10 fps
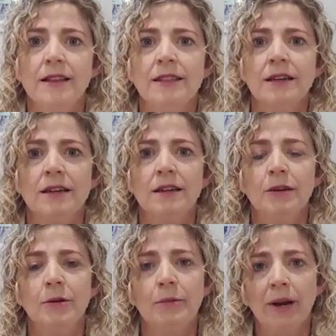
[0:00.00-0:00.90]

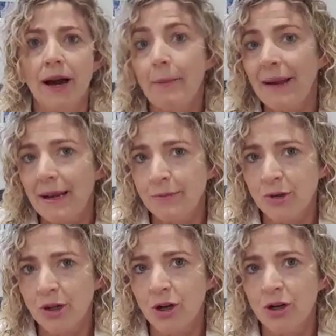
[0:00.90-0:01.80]
the
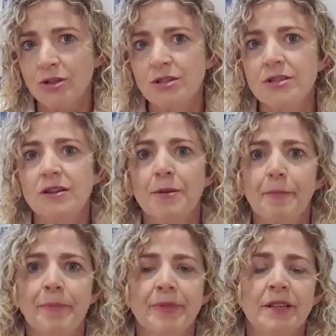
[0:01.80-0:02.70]
apricots,
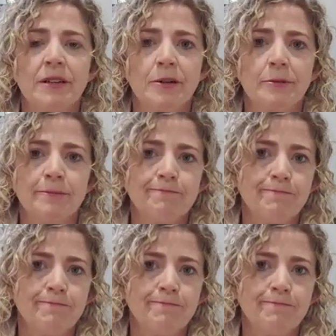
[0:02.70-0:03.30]
the